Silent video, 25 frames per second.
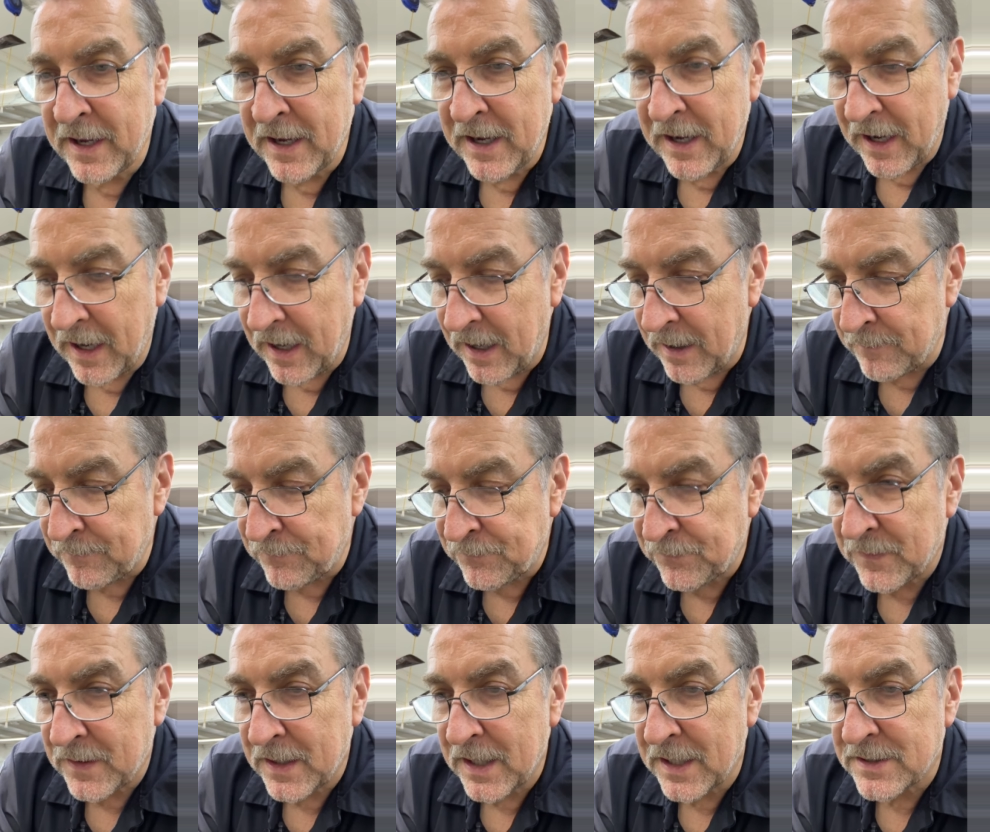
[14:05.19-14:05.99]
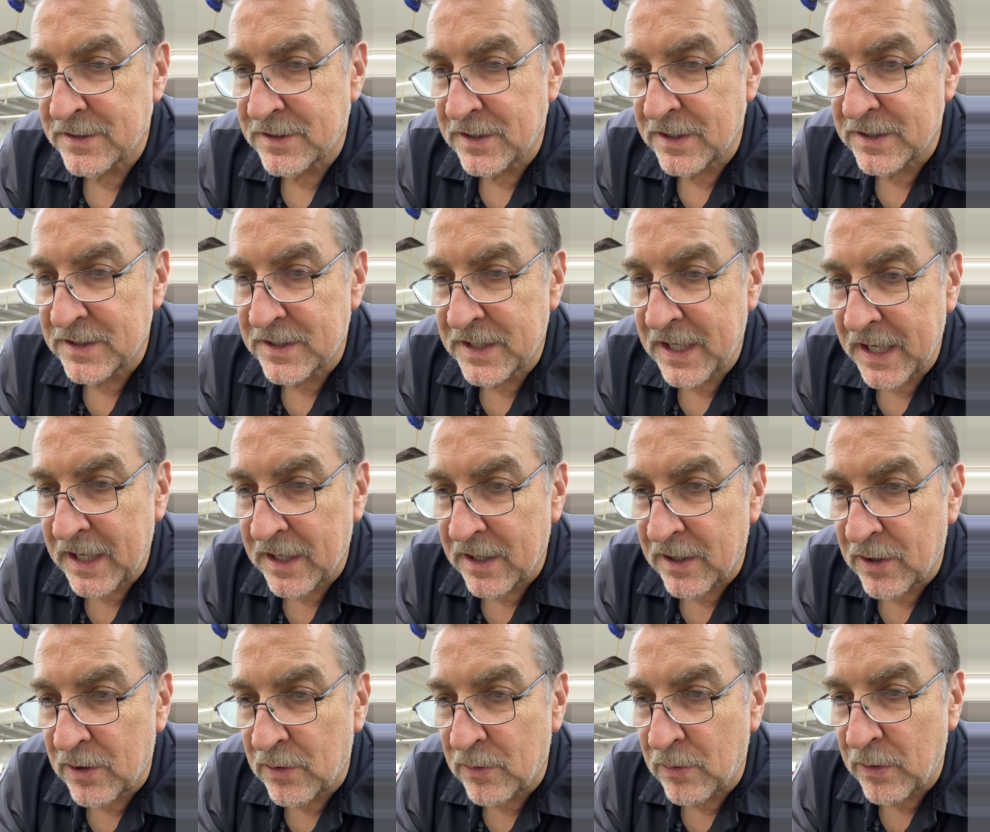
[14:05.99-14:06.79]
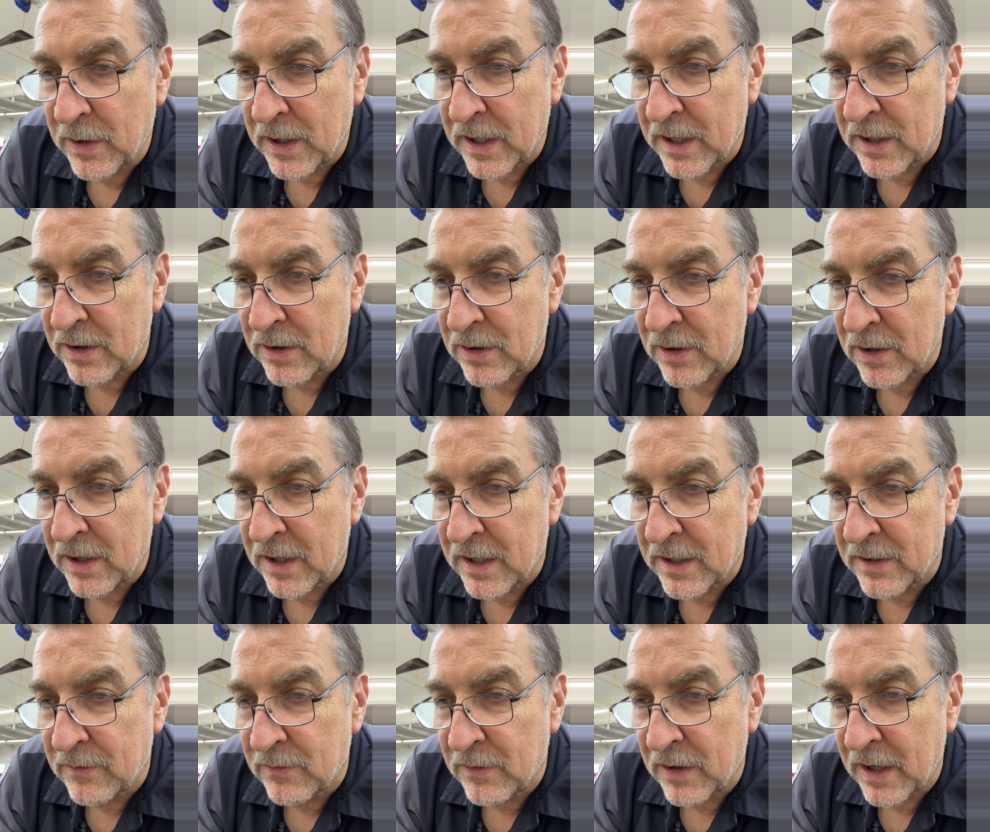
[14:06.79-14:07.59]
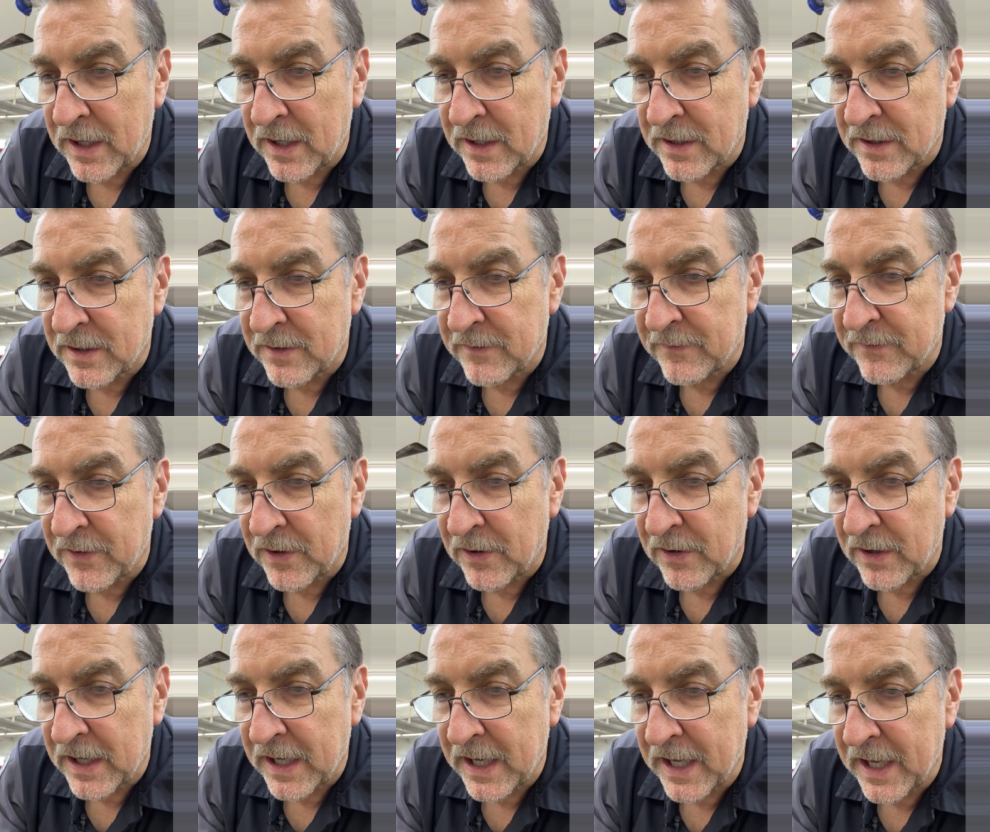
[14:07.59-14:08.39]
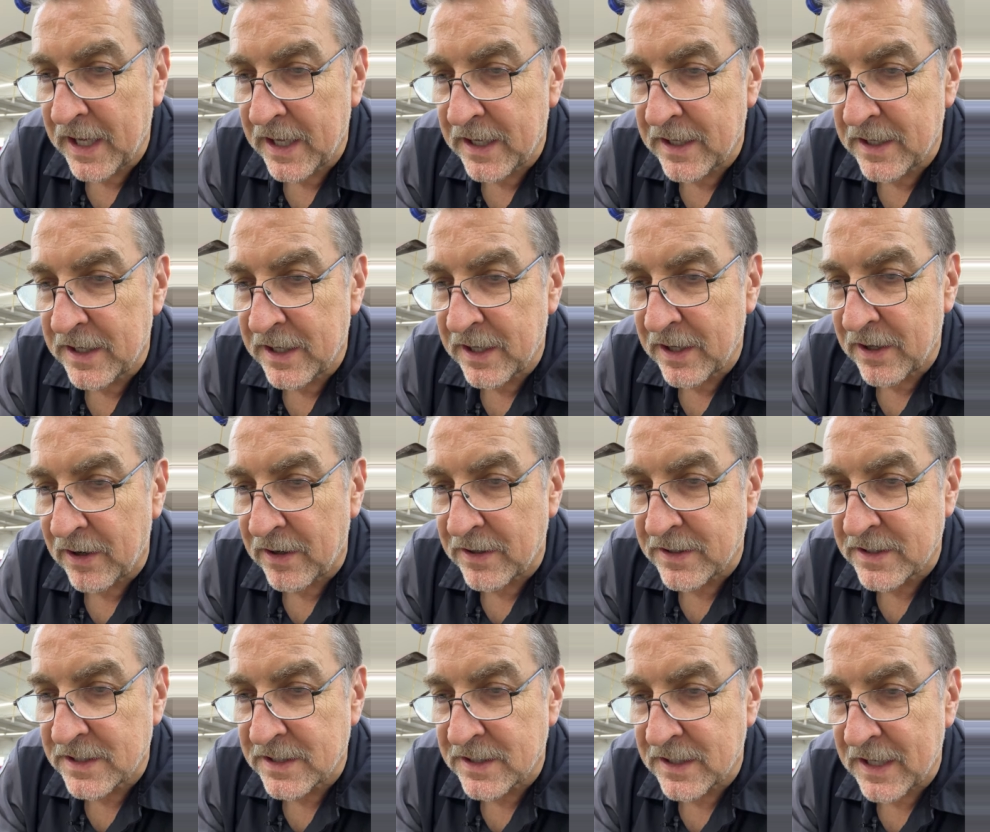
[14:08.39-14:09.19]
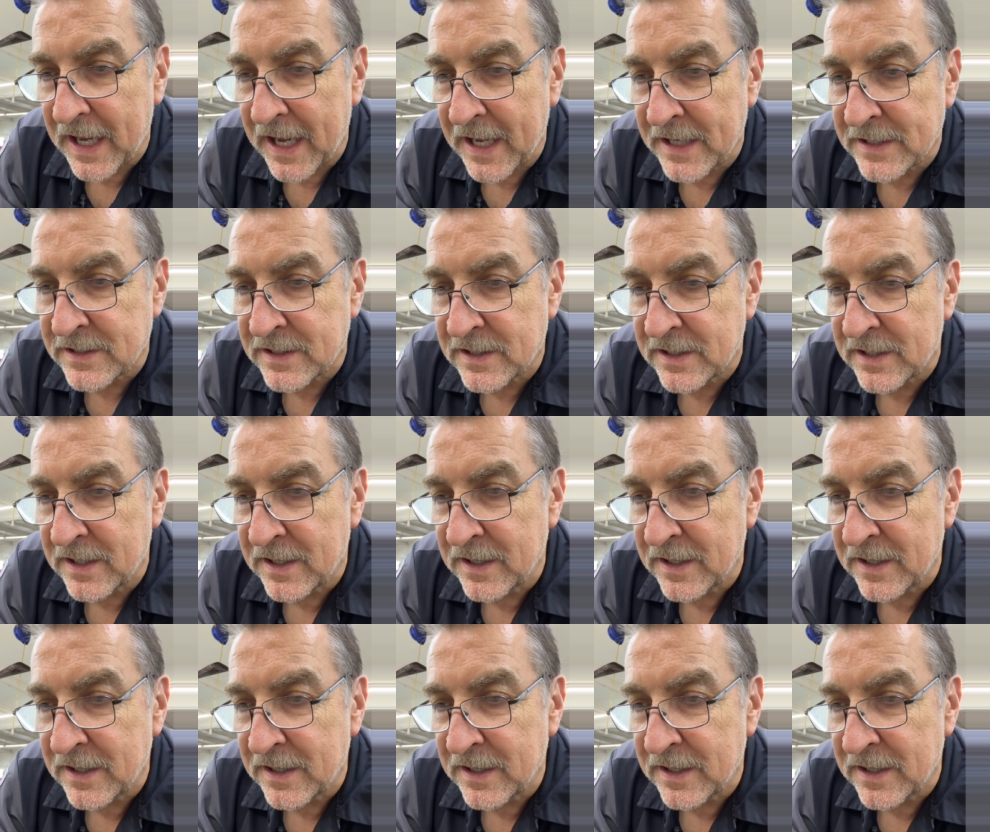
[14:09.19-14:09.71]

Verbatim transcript: Um, let's just take a quick look right at the very end here, its last,